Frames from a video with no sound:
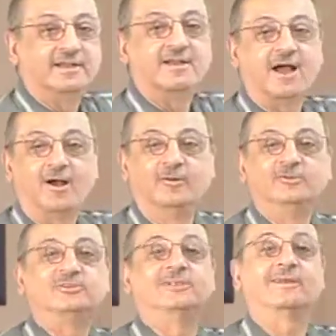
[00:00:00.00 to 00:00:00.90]

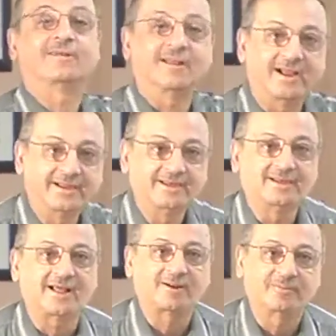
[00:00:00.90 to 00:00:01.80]
nouns decline in
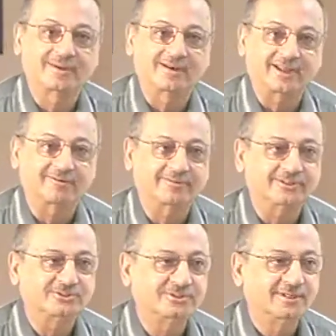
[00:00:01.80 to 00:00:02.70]
Arabic
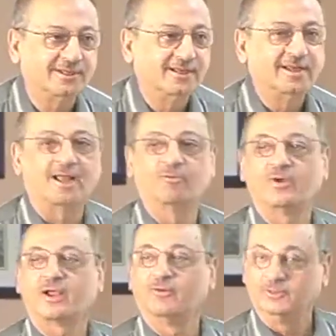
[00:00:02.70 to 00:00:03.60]
language. And we
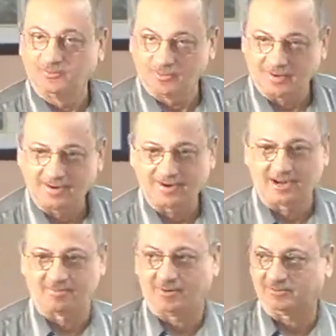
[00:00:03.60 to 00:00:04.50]
are going to learn
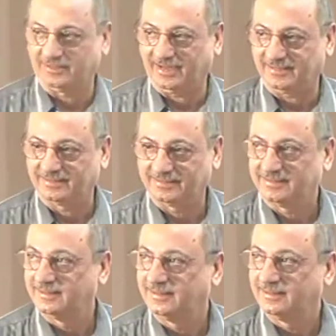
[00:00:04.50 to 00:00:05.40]
about that.
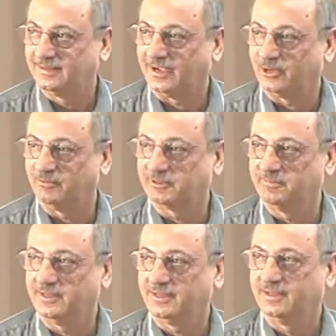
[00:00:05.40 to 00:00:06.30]
Are you with
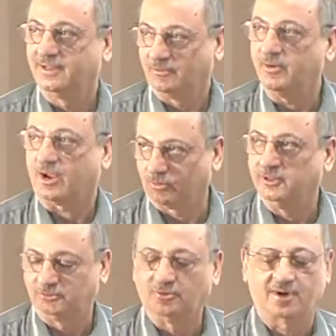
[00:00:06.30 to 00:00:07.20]
me? We are
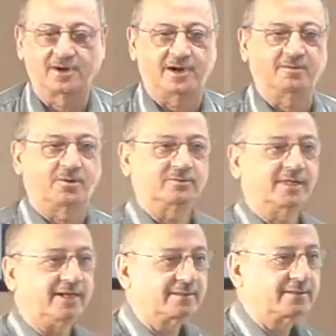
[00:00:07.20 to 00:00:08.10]
going to learn about
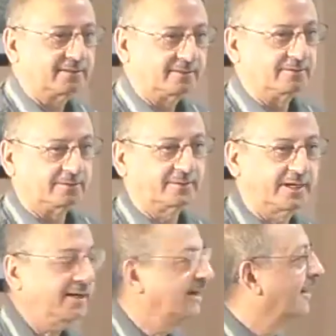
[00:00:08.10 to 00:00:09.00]
that.
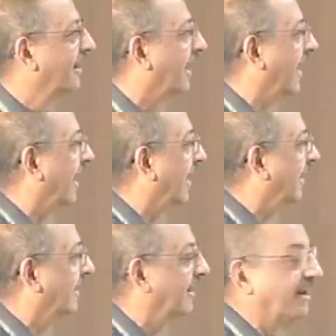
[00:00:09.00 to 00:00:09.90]
Okay?
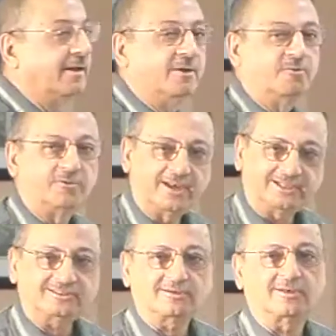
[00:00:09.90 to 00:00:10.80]
And
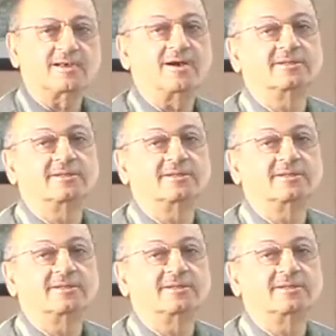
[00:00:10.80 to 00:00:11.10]
let's learn the